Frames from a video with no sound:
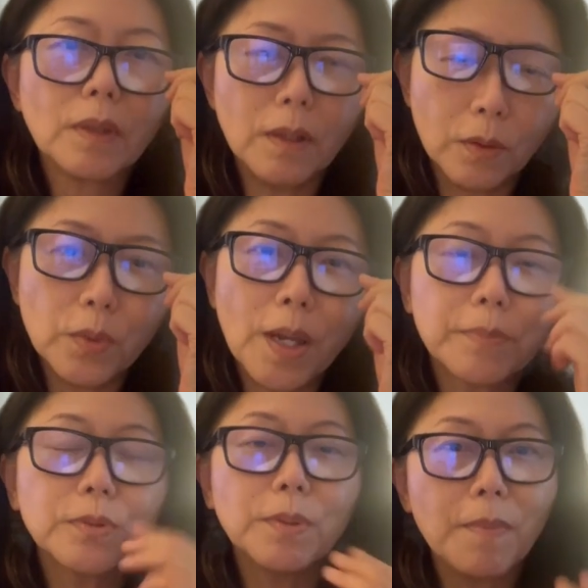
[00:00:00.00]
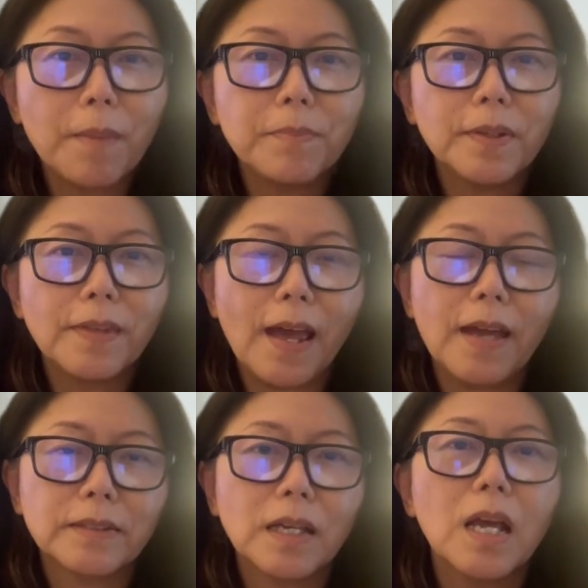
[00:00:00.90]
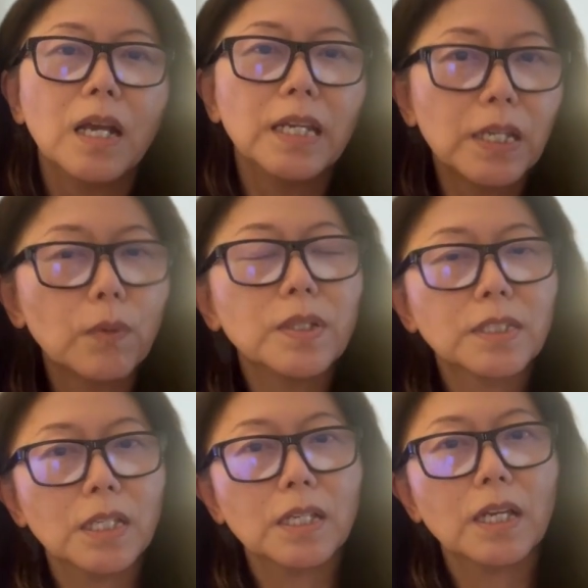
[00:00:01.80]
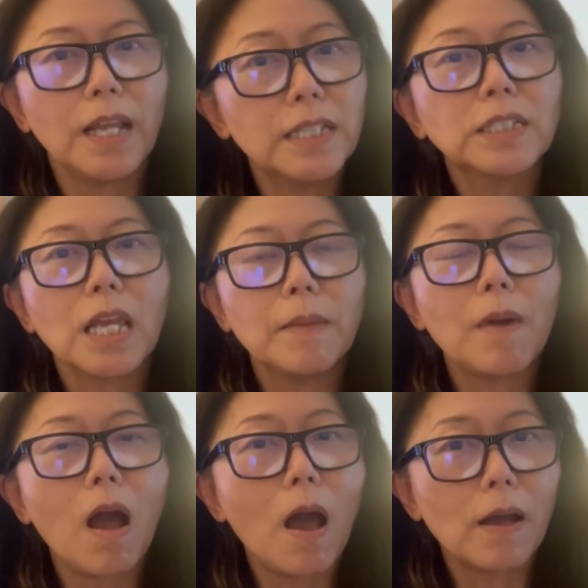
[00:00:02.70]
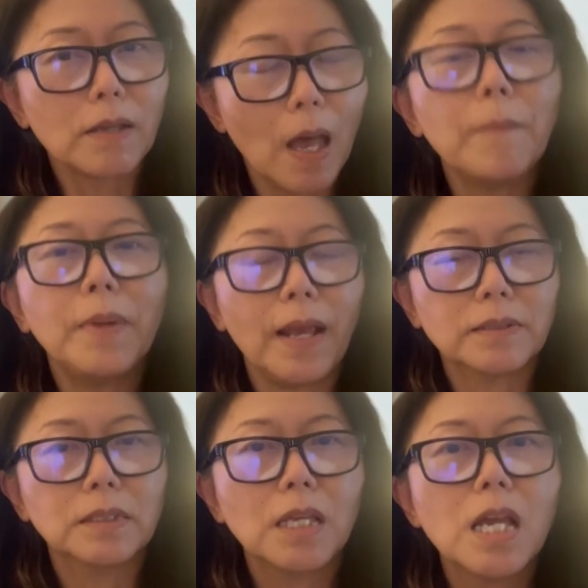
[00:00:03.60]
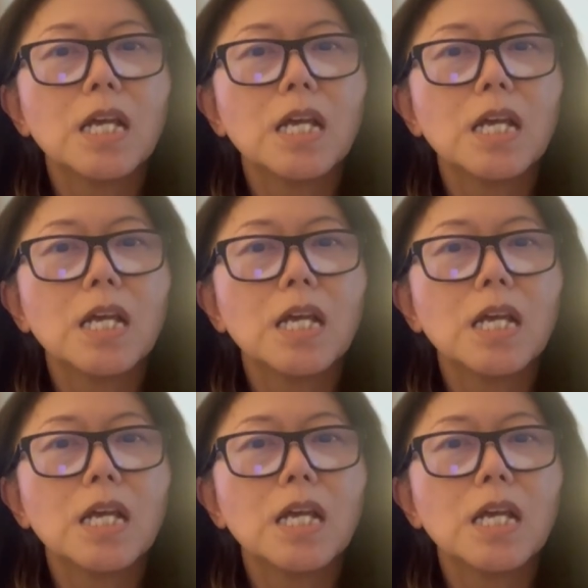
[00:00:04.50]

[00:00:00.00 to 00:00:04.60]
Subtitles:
We have to remember that linguistic landscapes are complex.